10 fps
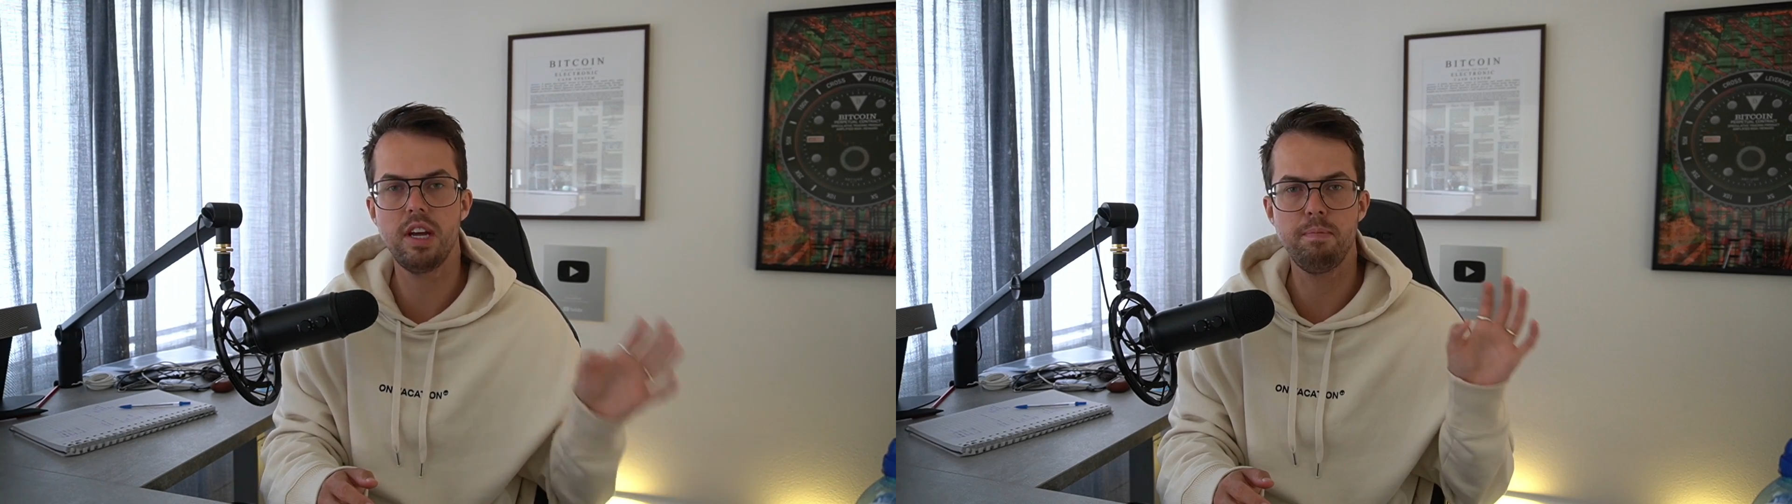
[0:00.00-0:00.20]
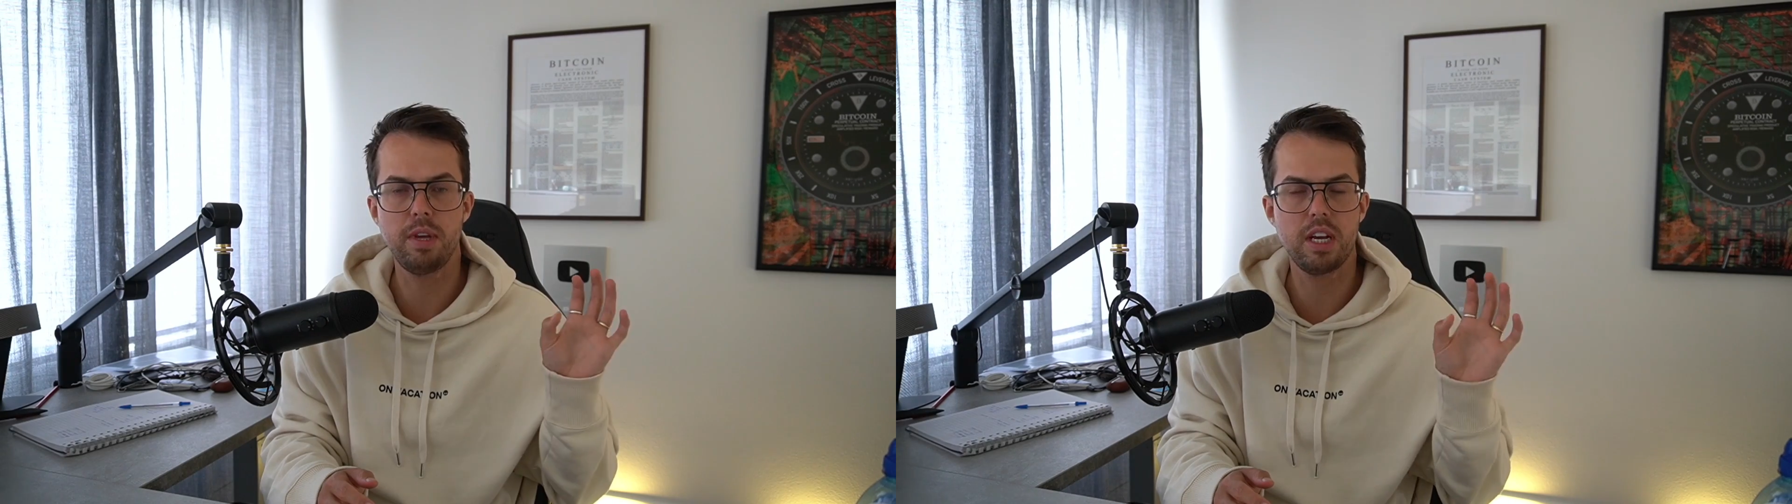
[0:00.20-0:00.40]

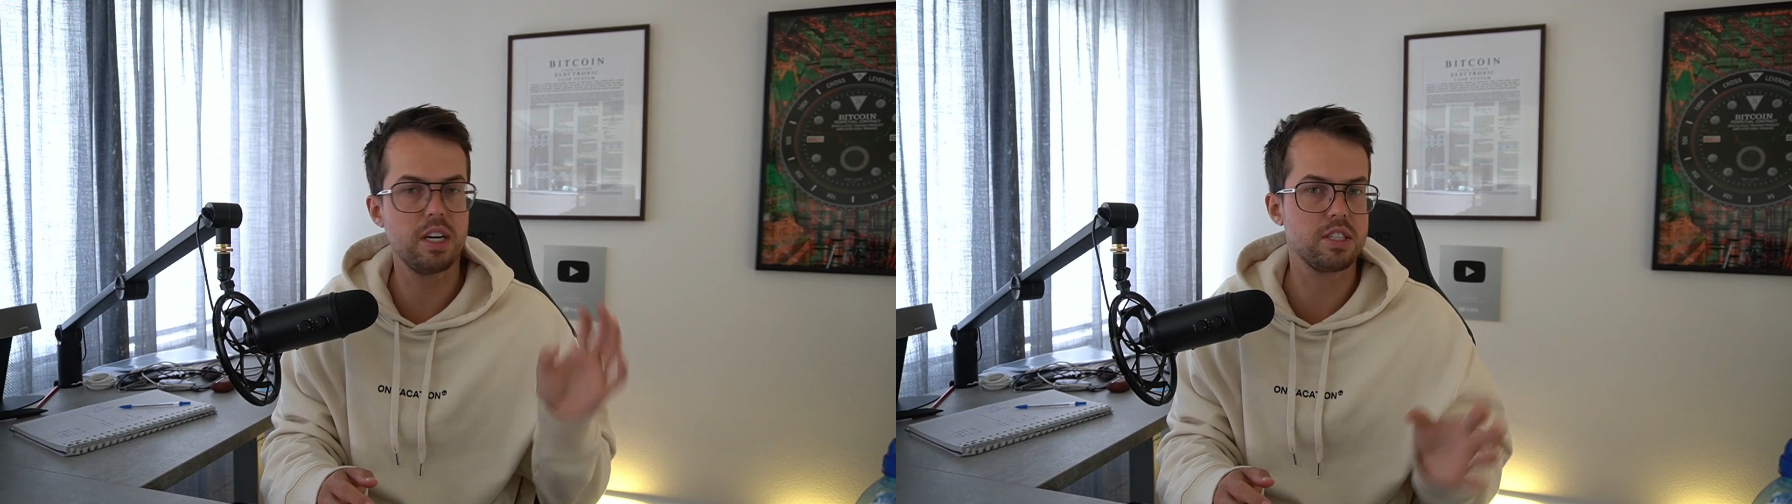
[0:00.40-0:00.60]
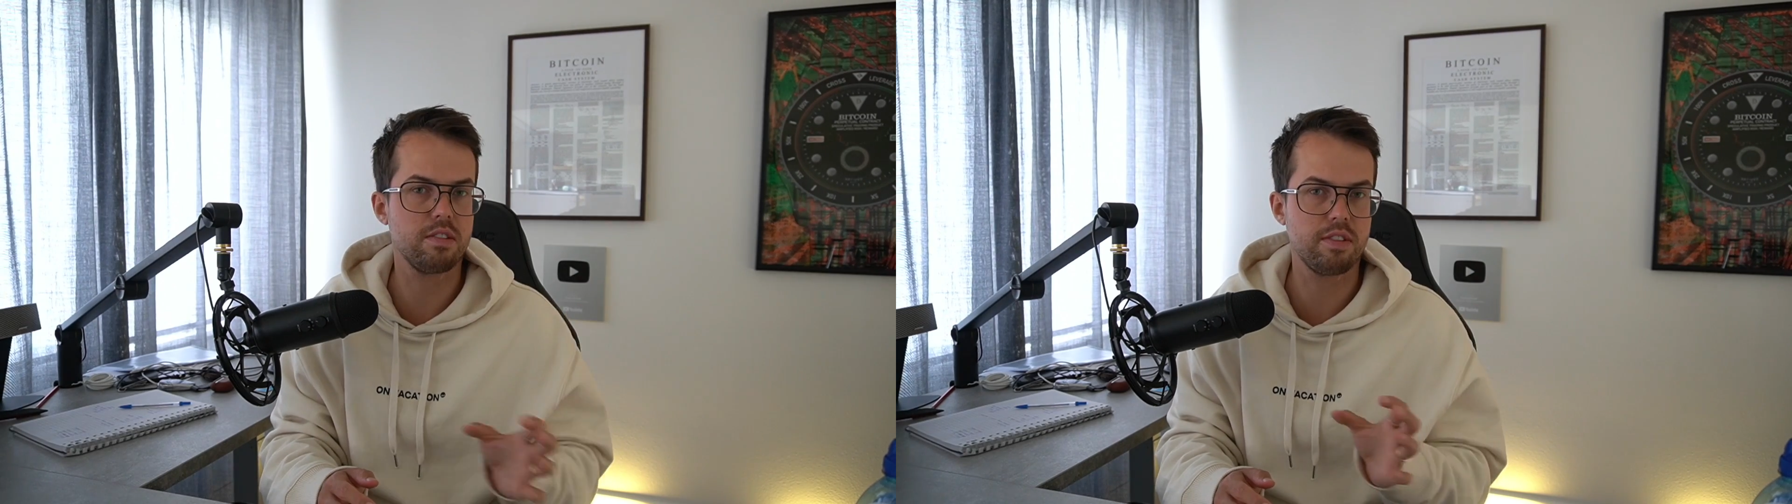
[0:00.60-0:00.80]
And
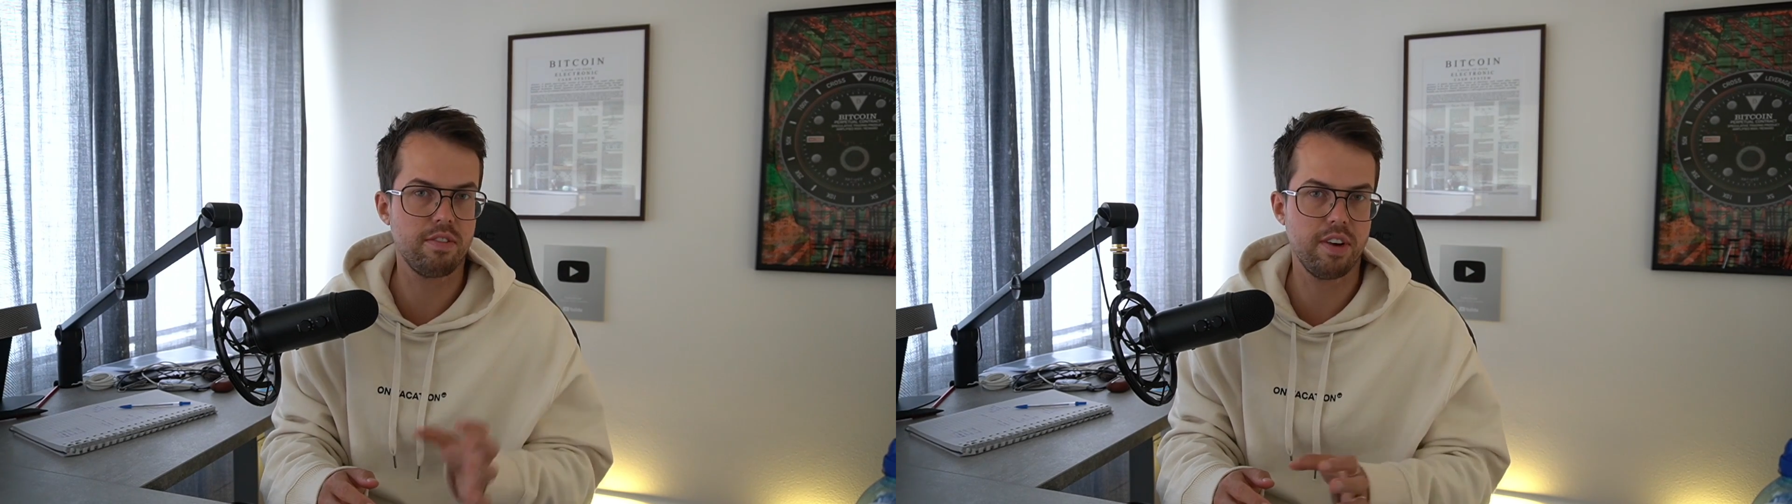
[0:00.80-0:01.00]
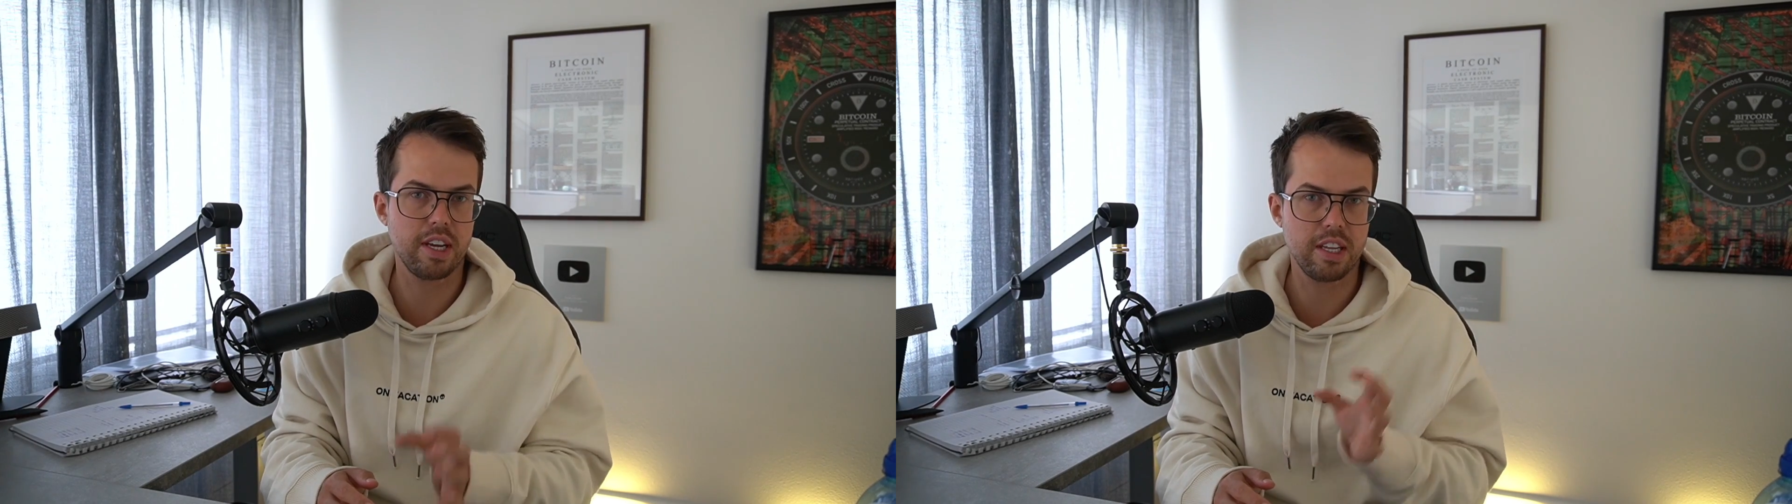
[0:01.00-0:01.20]
because of the
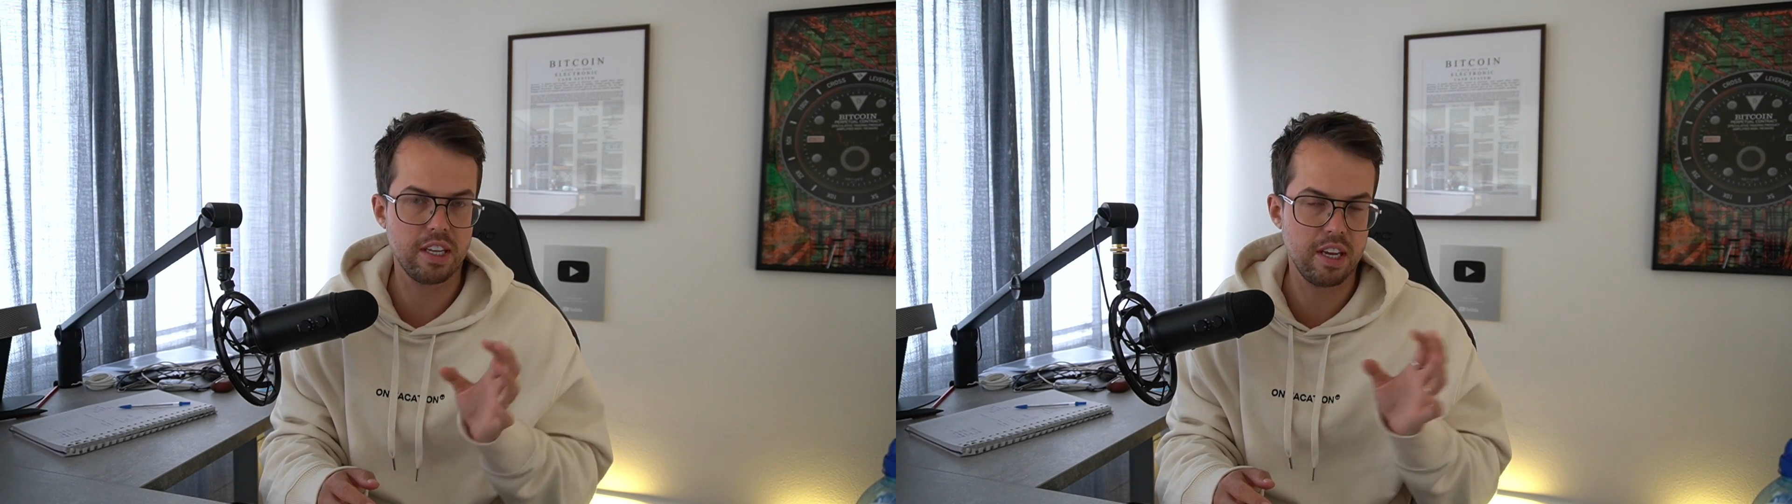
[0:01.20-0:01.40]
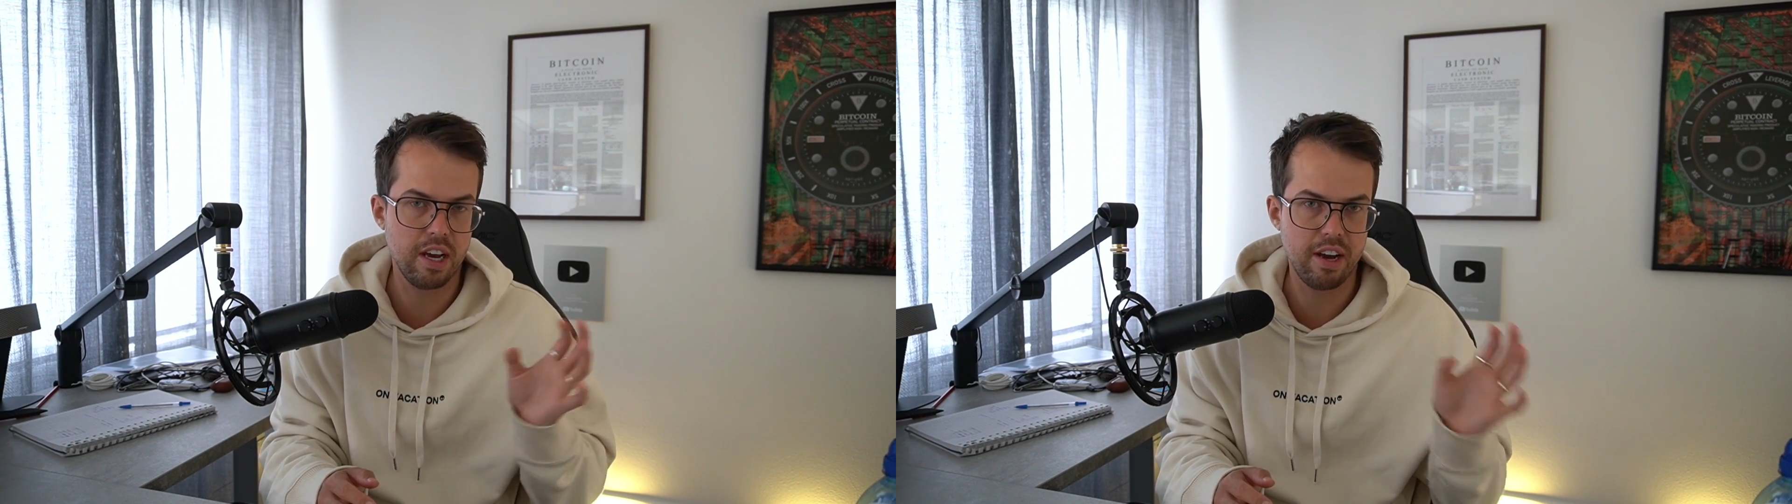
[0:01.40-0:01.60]
fact that they